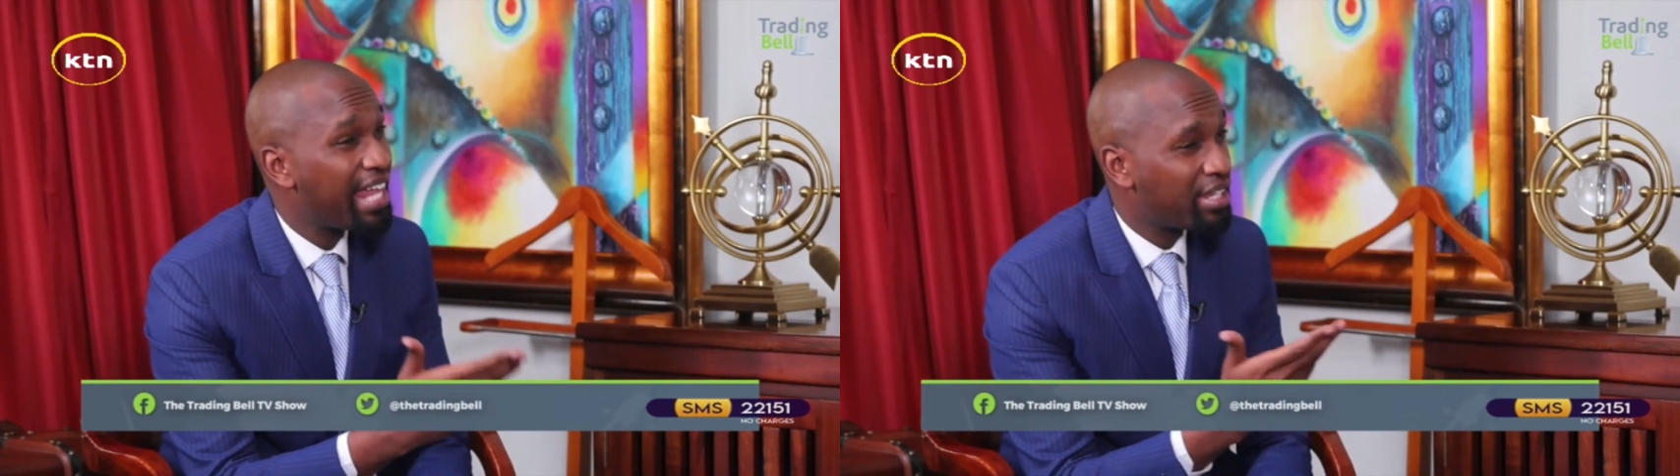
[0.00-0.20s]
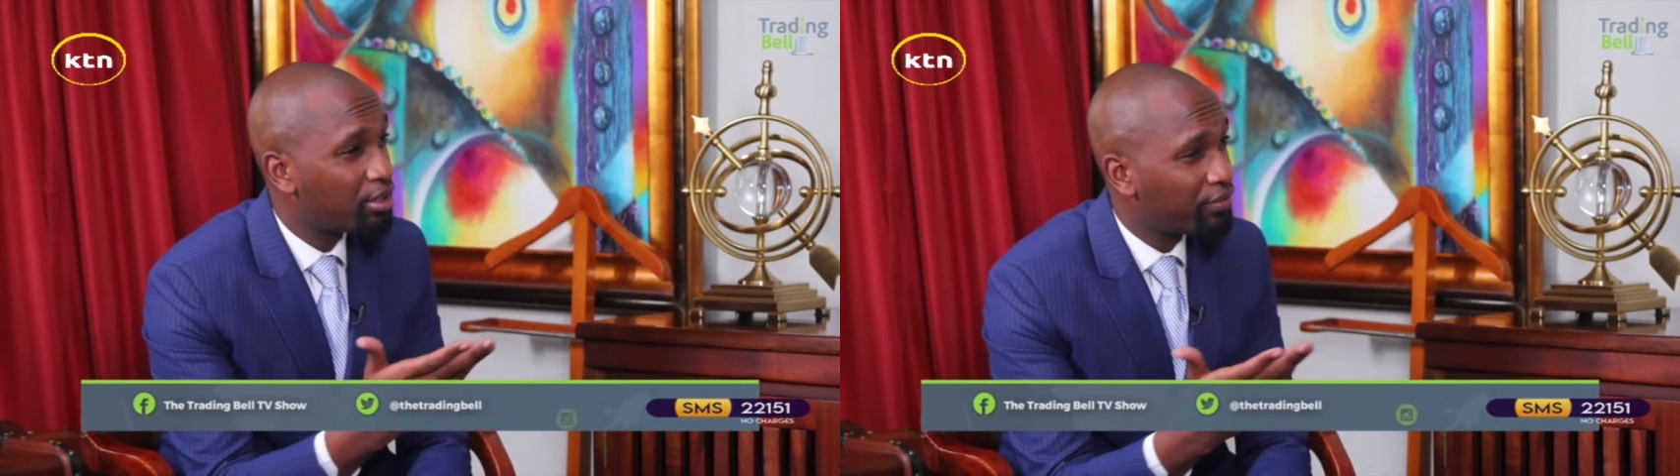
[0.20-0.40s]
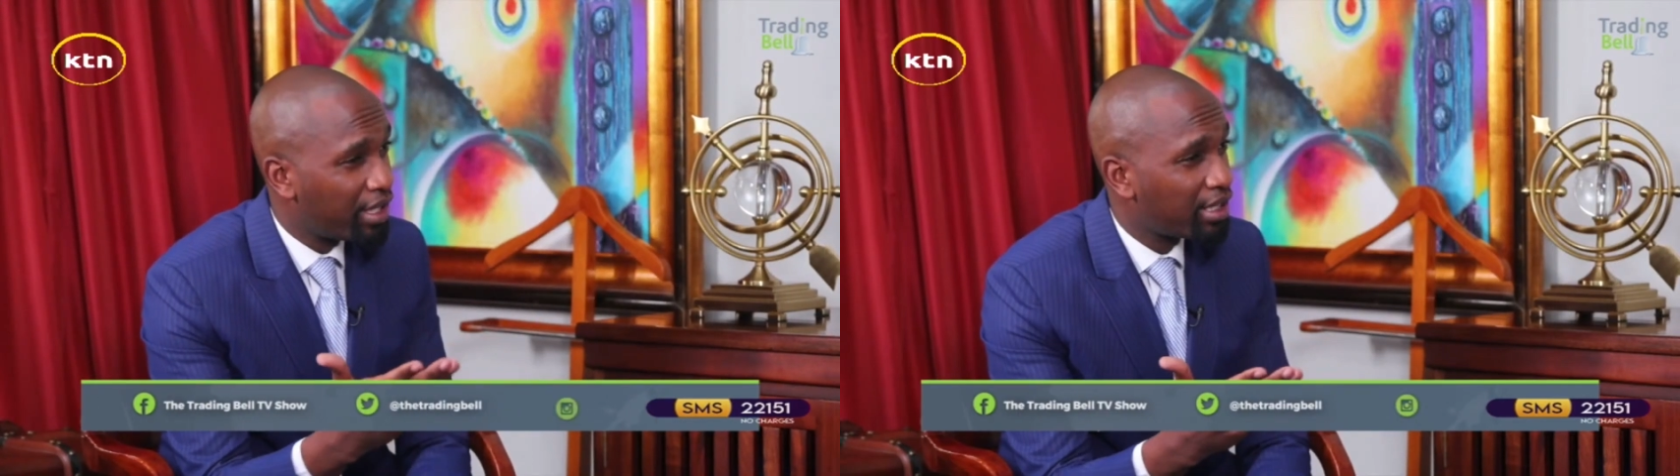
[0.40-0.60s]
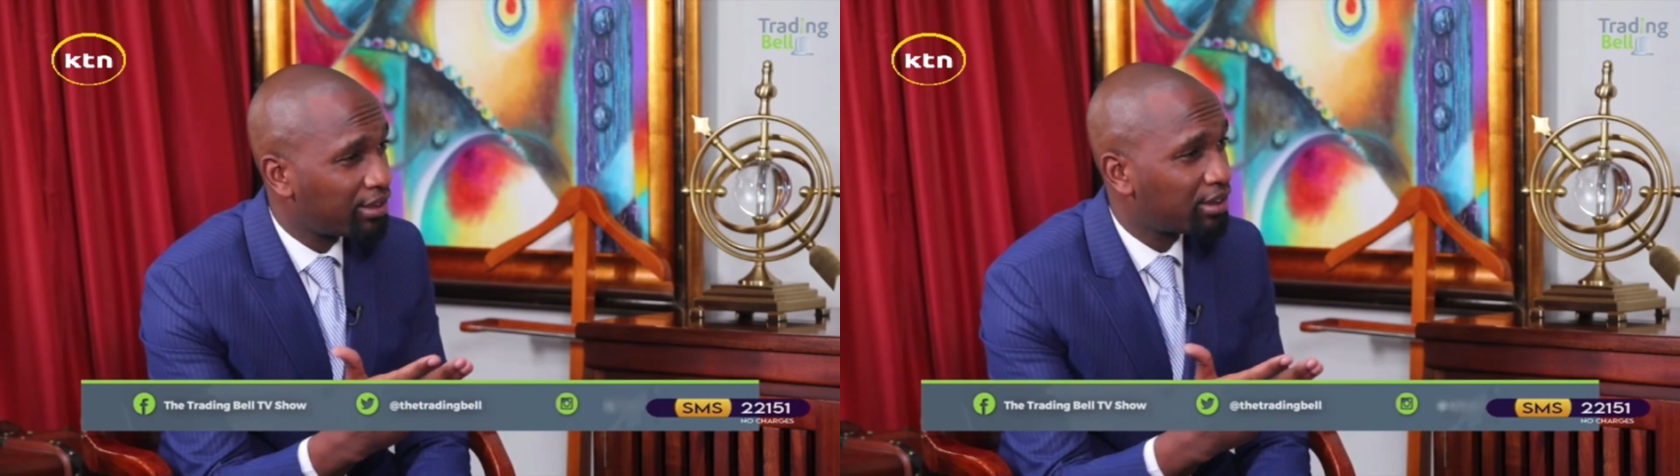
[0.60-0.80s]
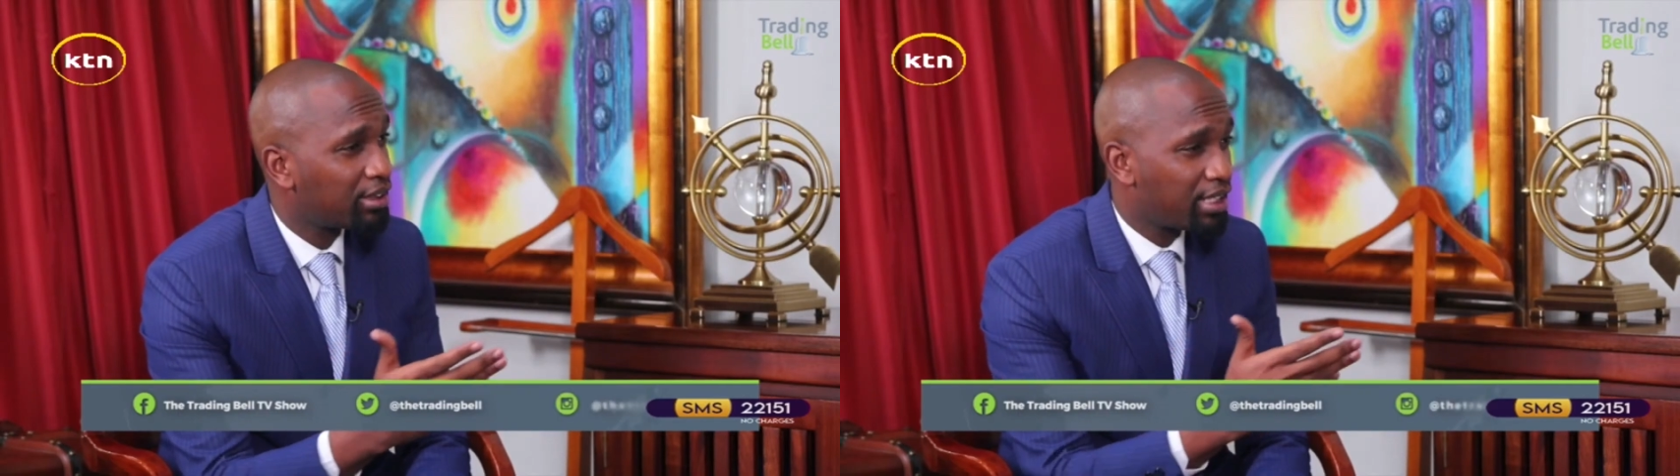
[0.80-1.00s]
ethical
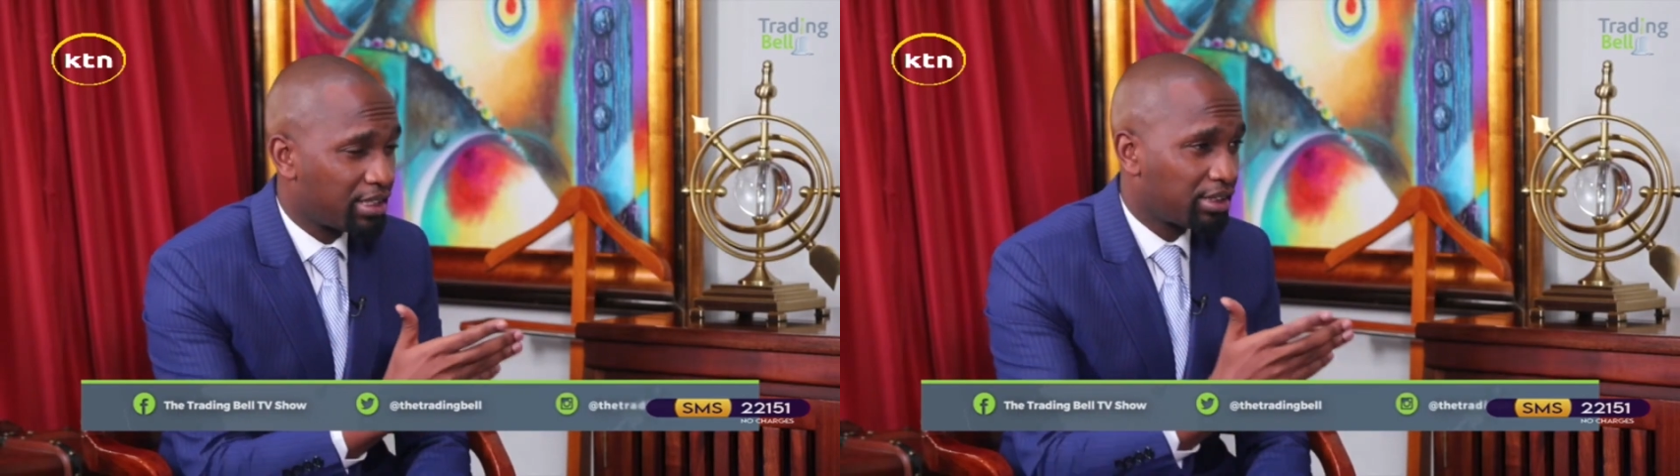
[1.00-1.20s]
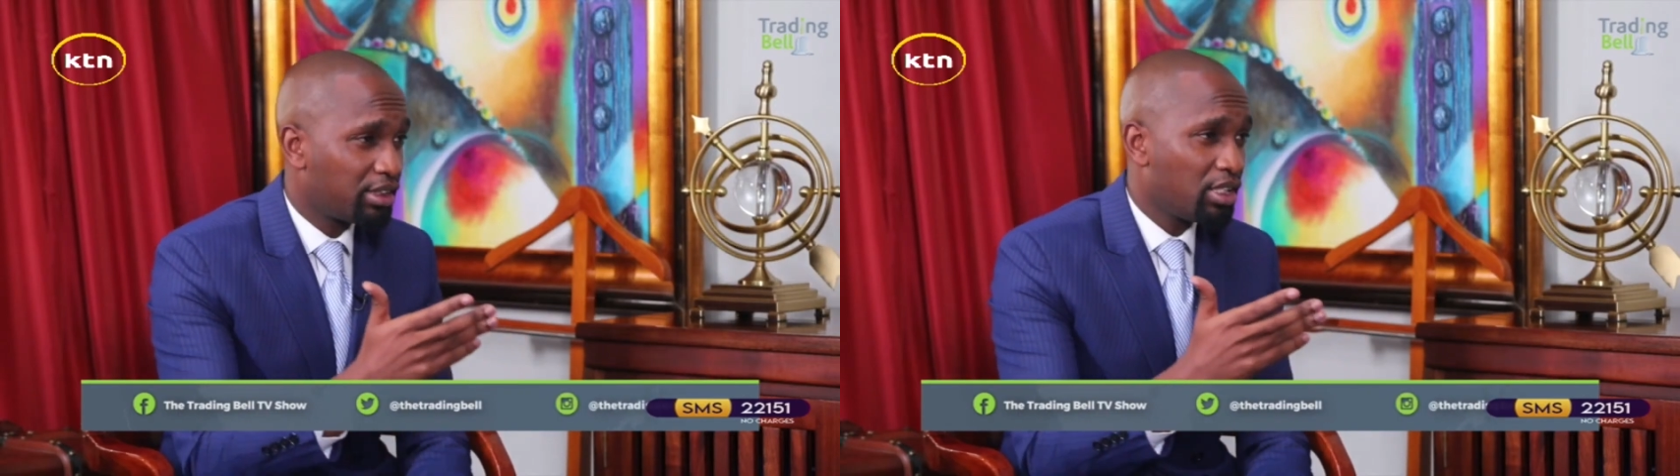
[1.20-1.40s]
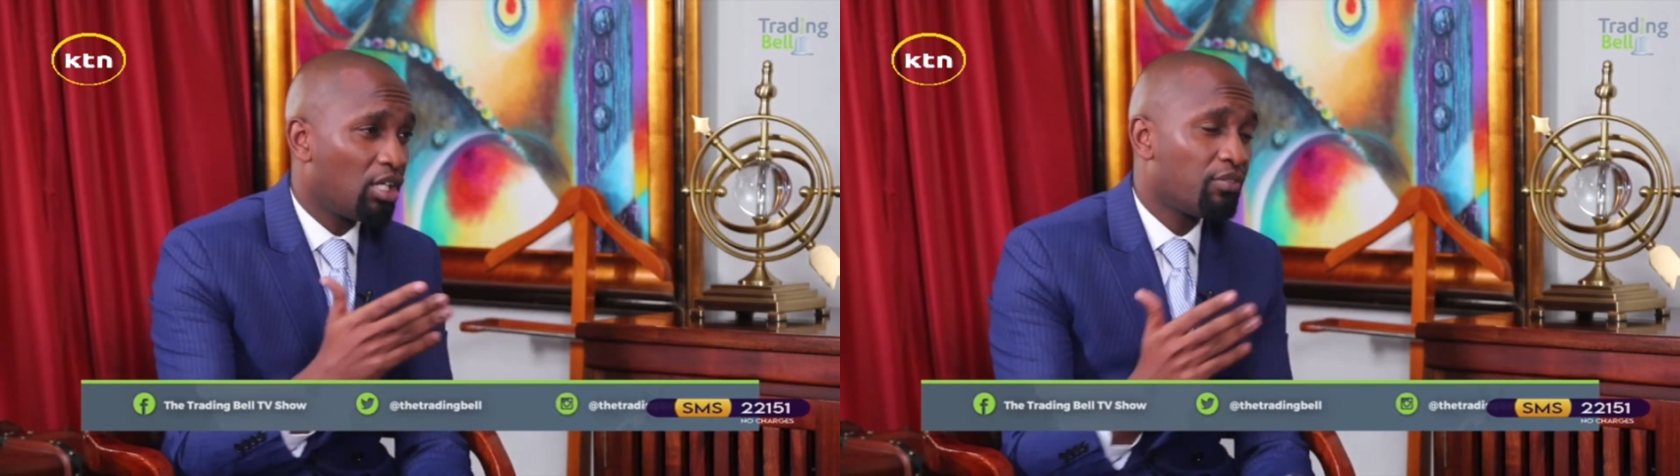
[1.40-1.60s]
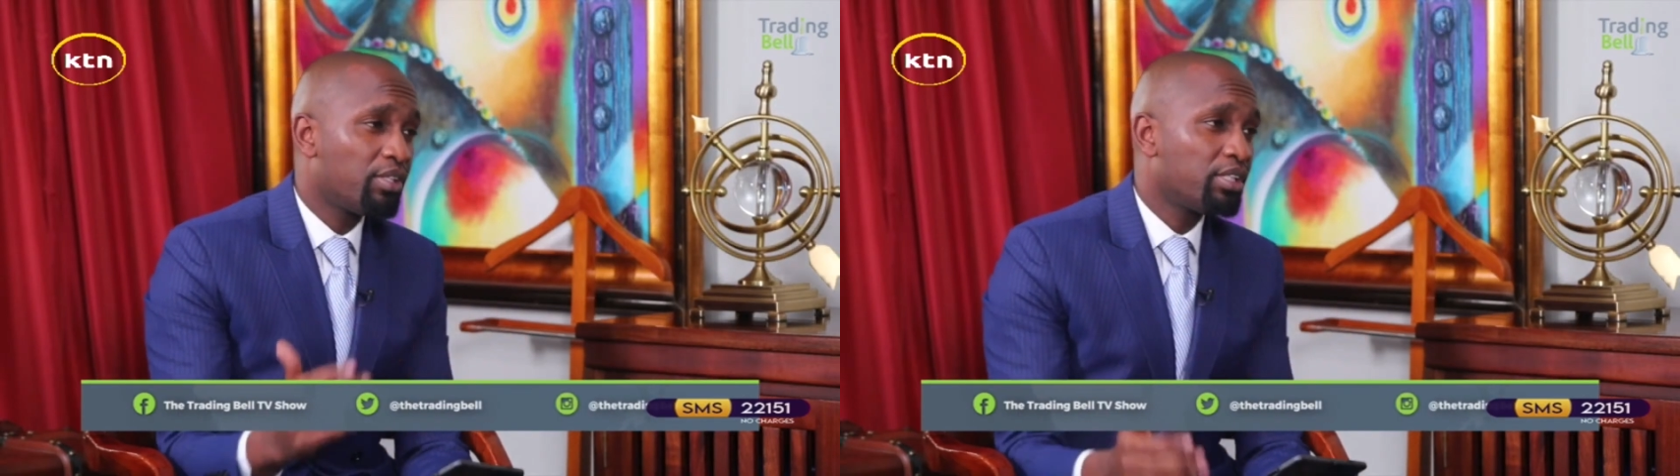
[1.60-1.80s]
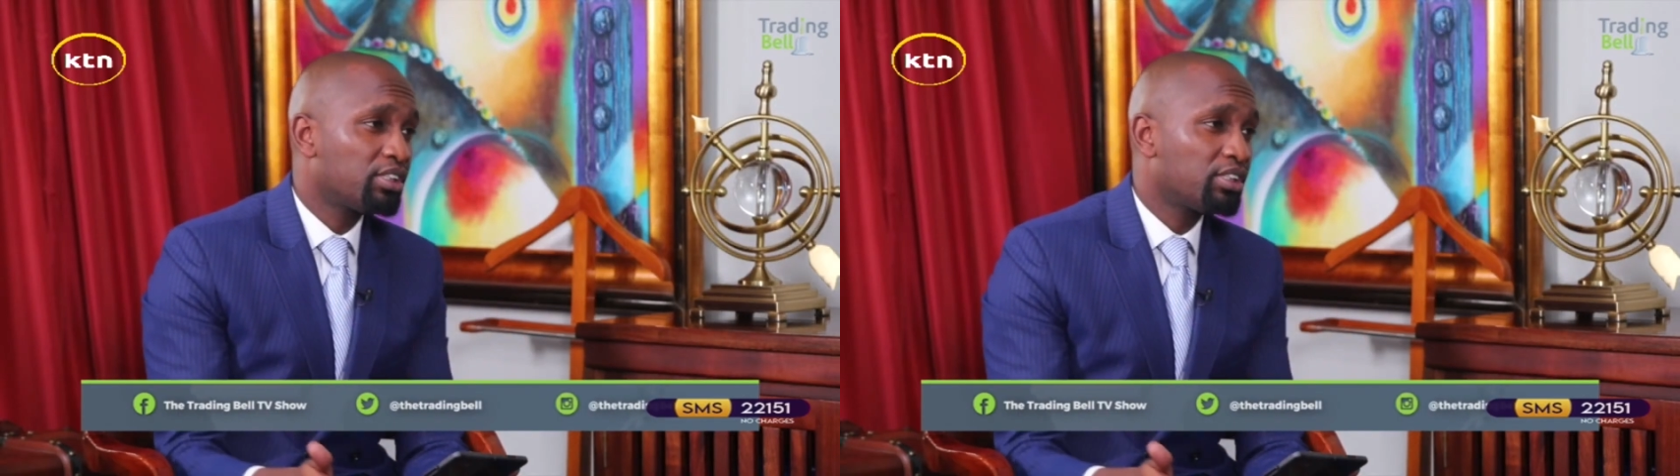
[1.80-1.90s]
financing courtesy of the